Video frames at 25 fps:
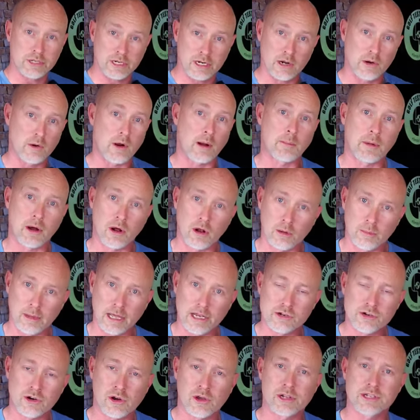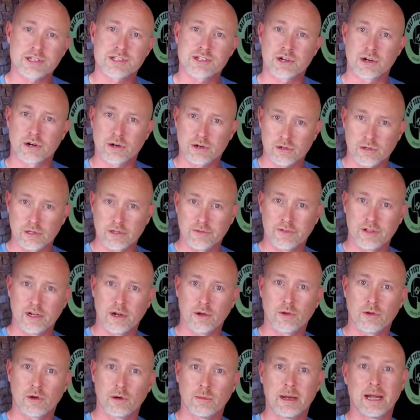You know, I'm all about drawing a circle. If you
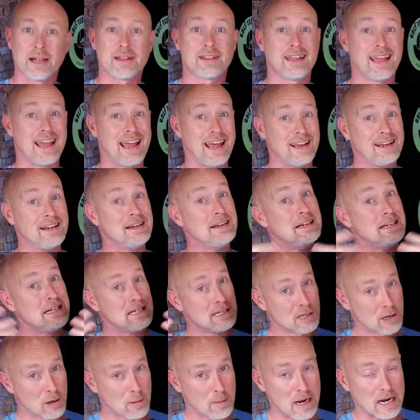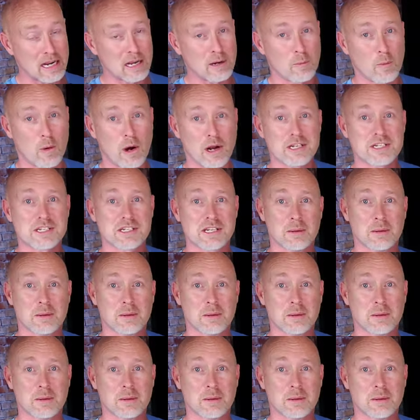don't know about that, go back and watch